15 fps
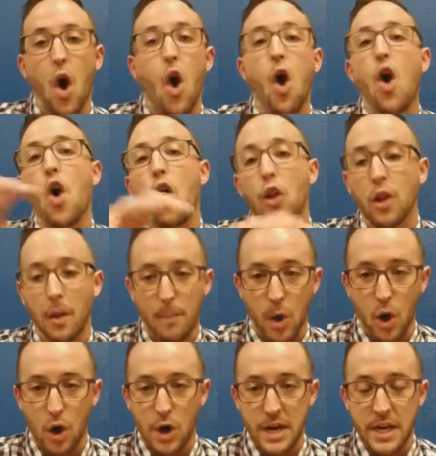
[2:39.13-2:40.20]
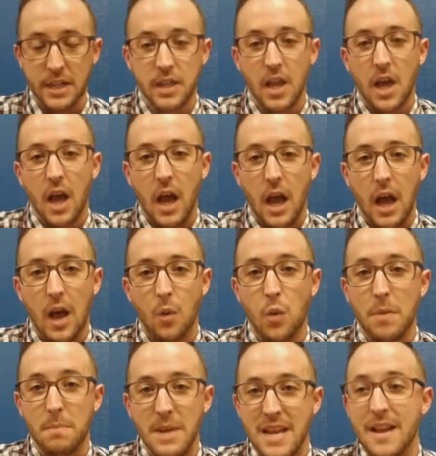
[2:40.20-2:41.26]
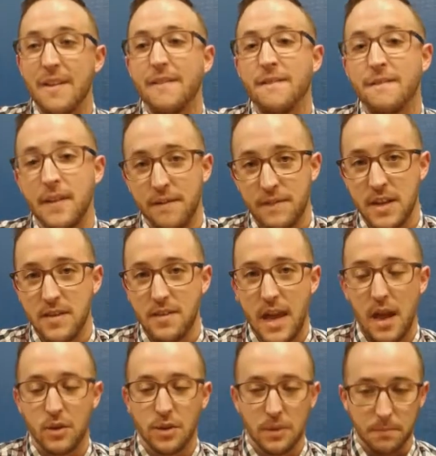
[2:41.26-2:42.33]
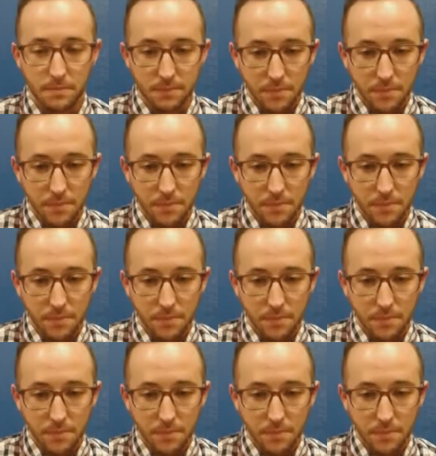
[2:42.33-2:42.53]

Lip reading: all parties would be $50,000.